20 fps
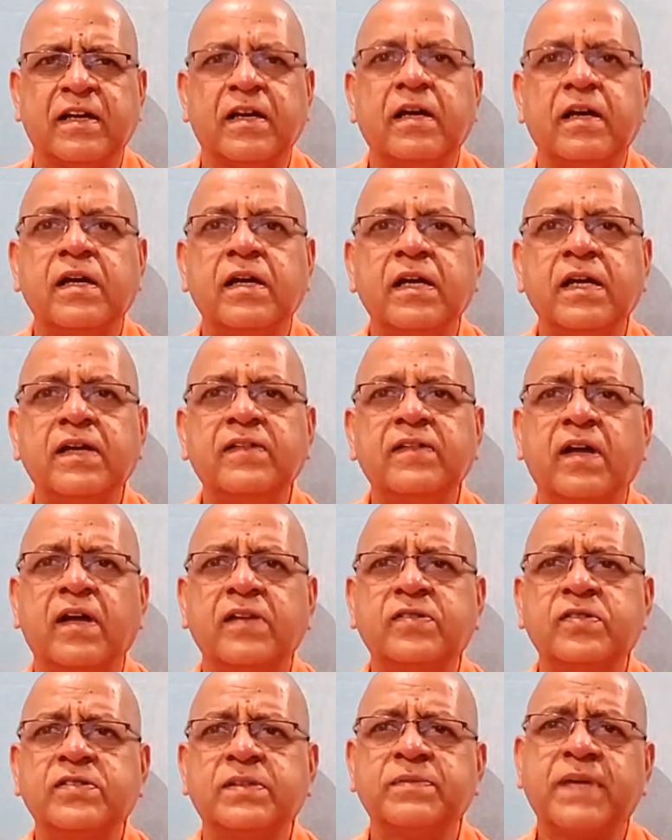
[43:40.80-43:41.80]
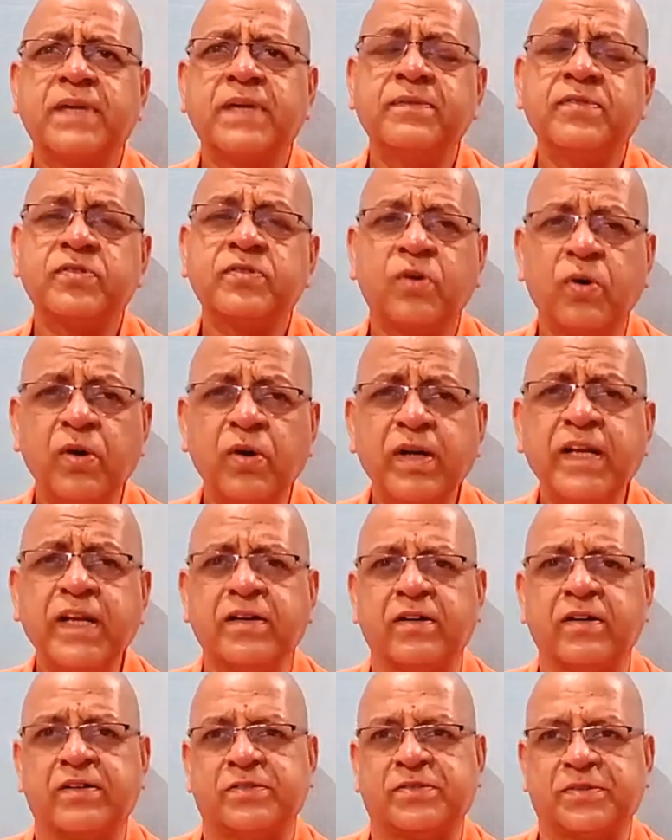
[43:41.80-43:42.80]
he is also sometimes scolding
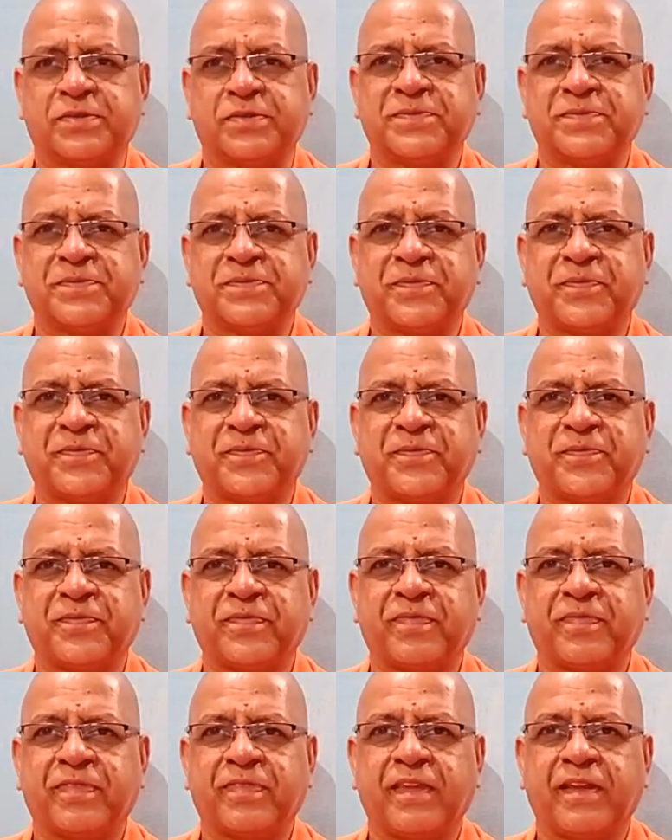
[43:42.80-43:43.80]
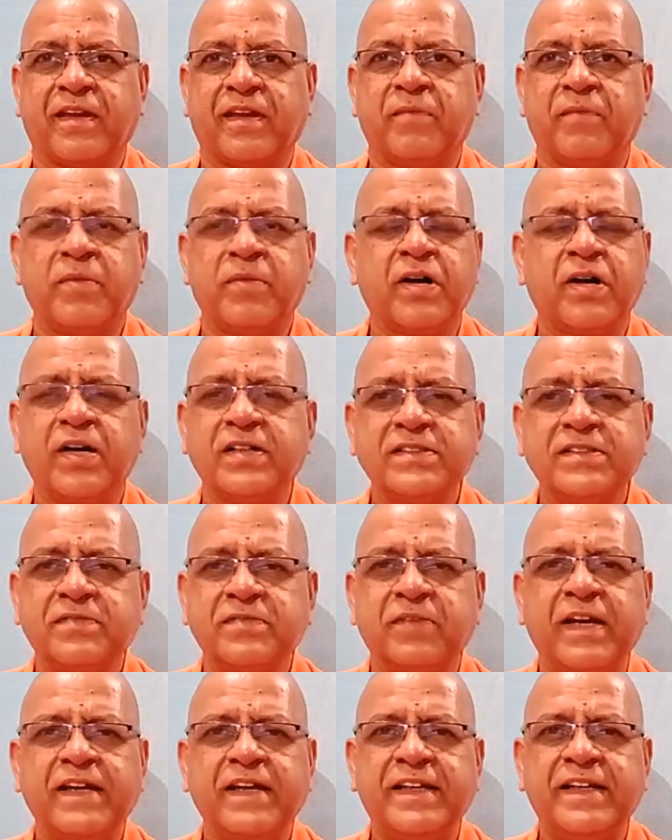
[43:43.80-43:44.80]
also. Because
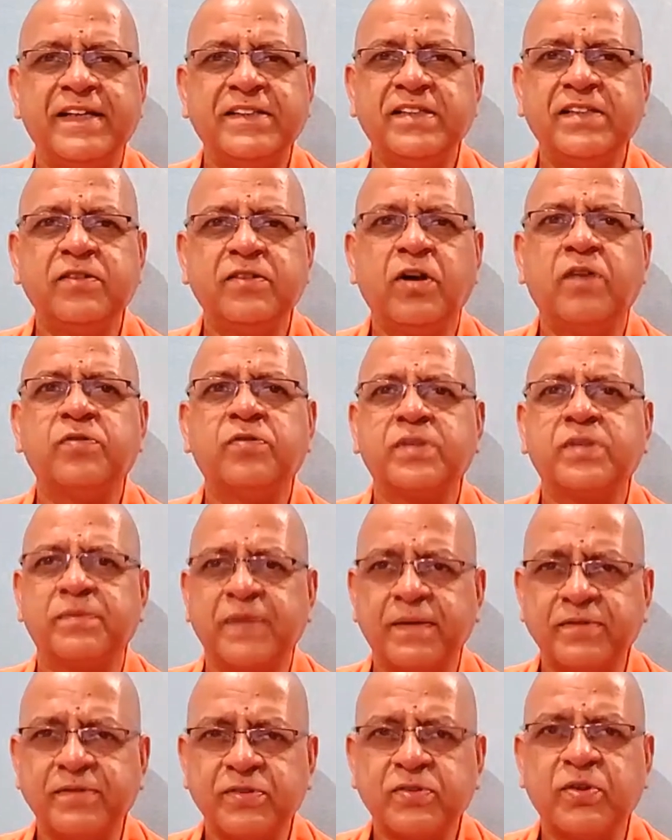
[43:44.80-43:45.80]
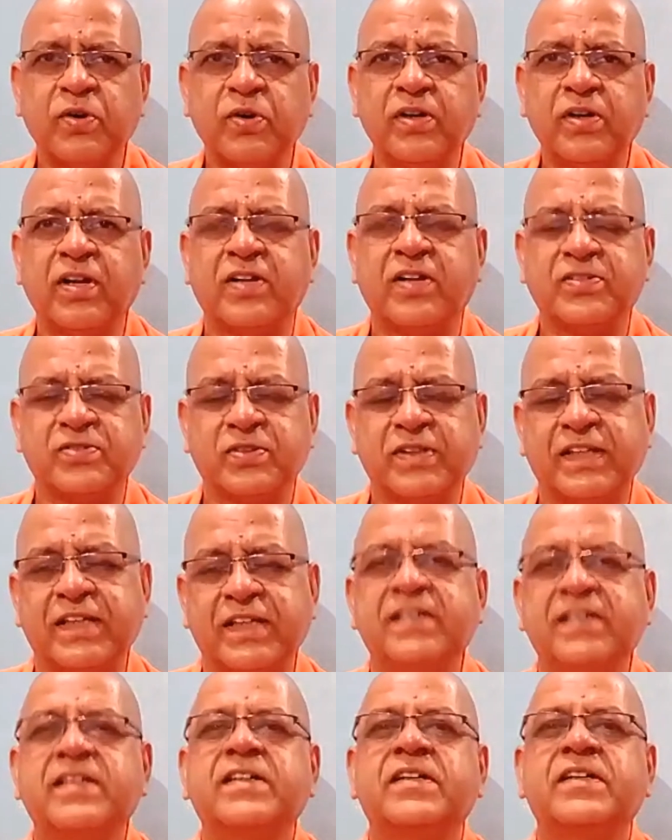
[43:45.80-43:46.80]
while teaching, you have to sometimes scold also
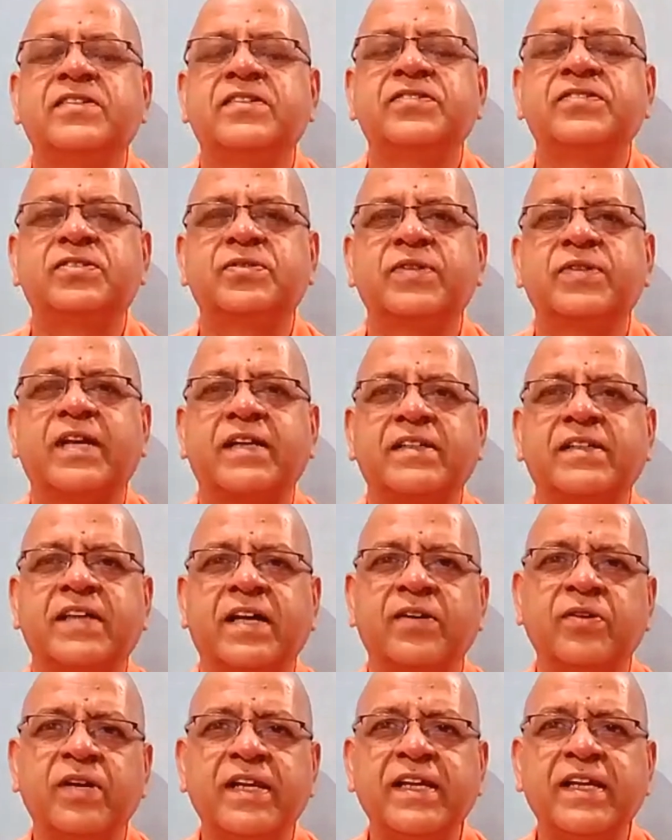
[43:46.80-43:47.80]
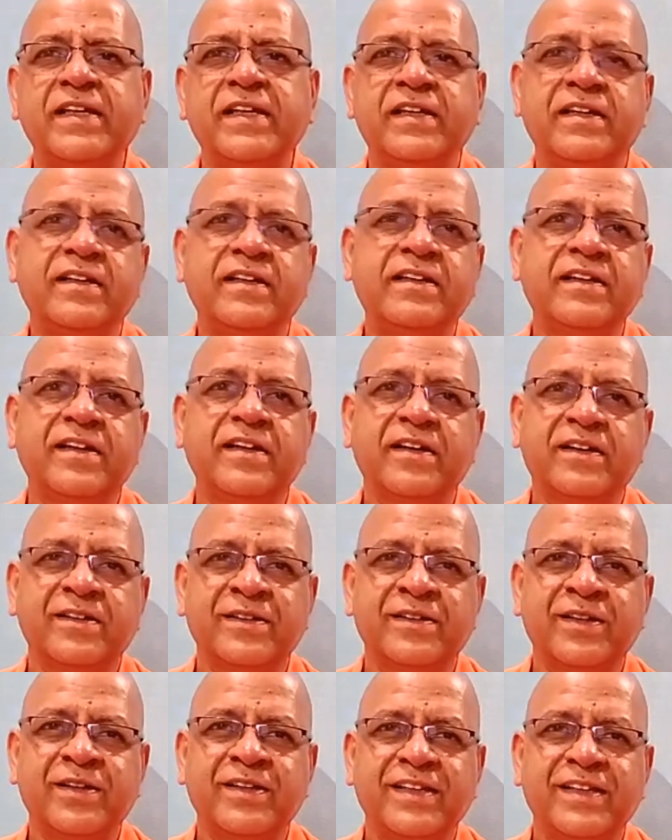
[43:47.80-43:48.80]
the student. Then only
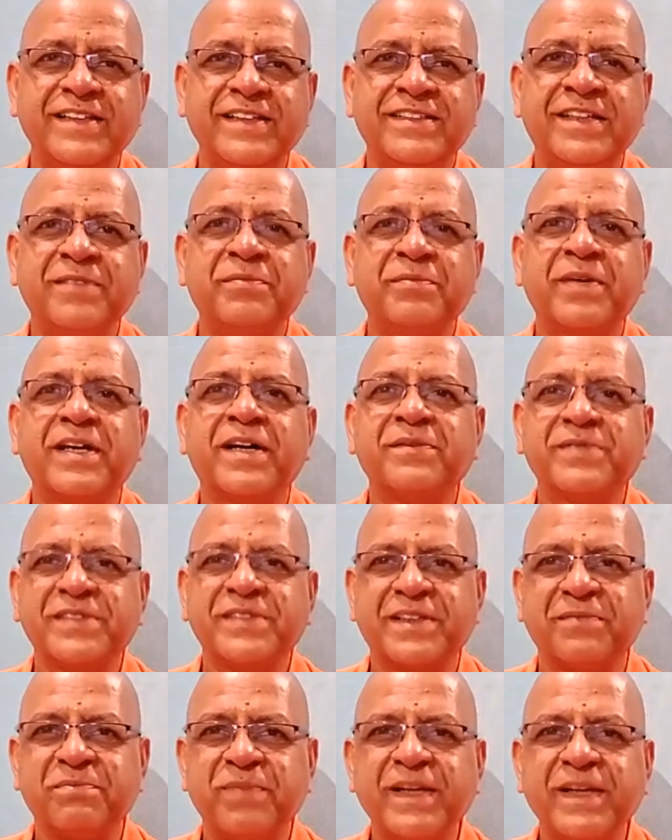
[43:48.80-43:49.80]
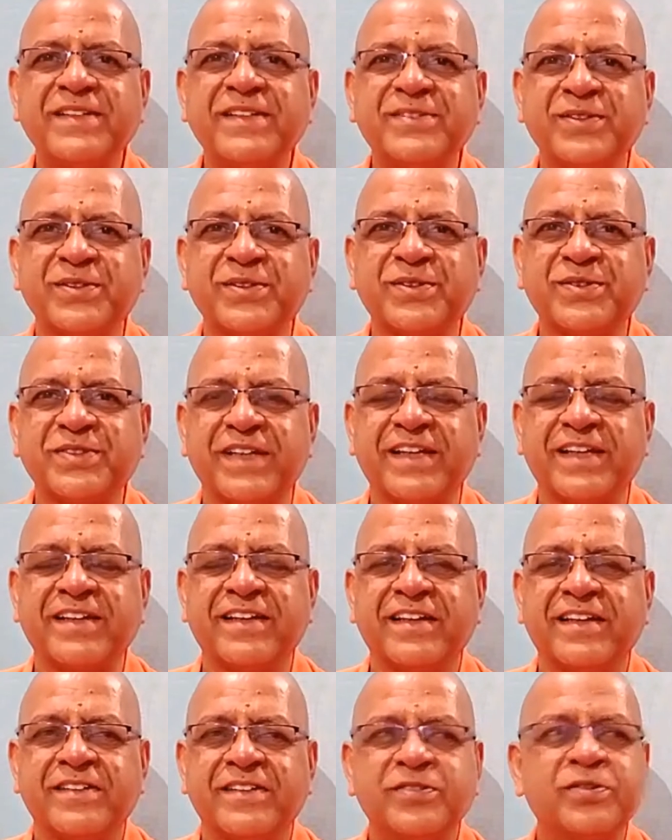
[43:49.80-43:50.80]
the teaching becomes complete, so to say,
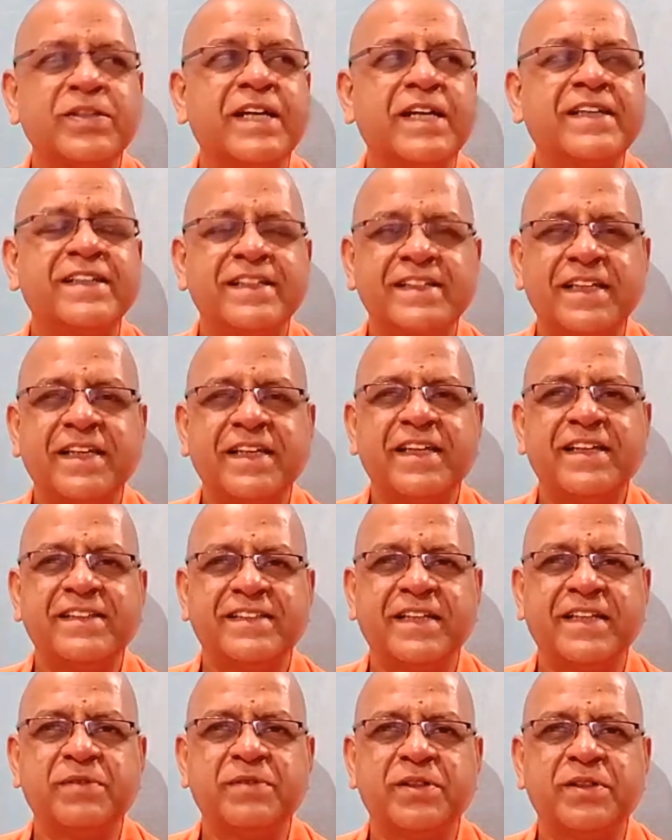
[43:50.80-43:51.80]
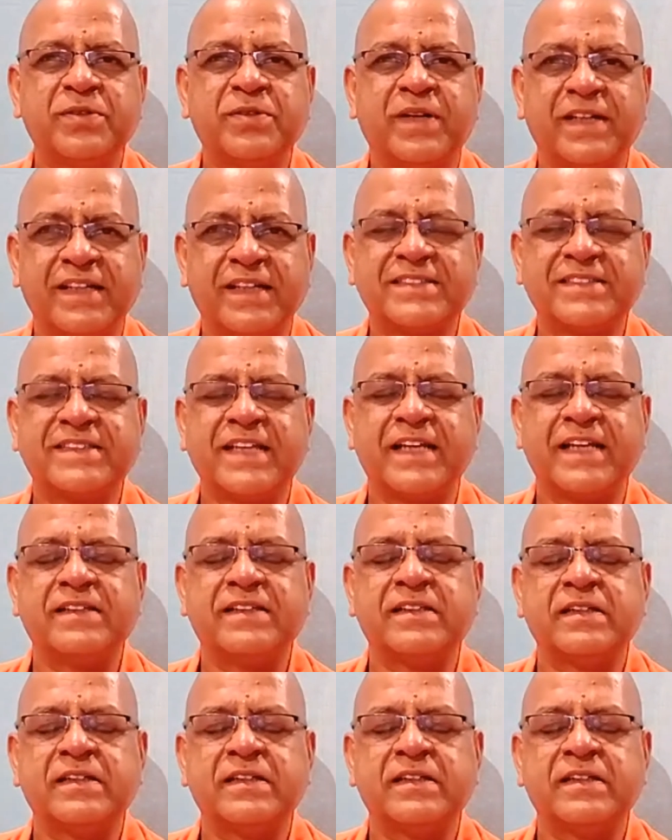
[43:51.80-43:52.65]
so that he is able to understand.